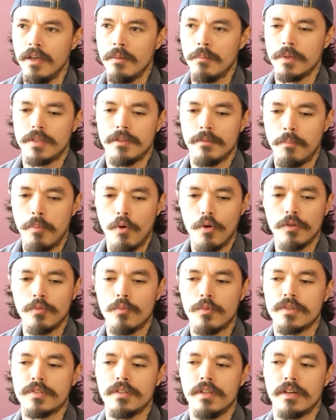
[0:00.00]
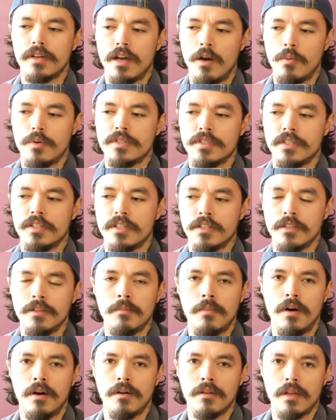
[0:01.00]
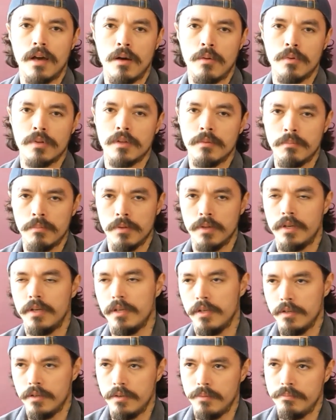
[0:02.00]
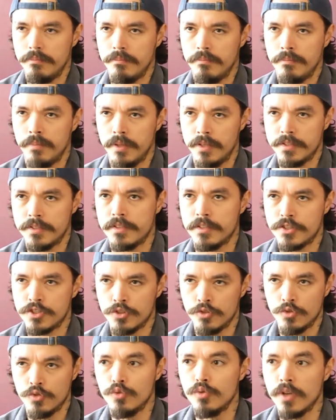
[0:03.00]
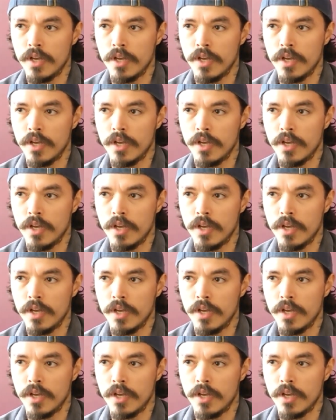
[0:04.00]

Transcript: But the point was, like, I was thinking about, I want to play PlayStation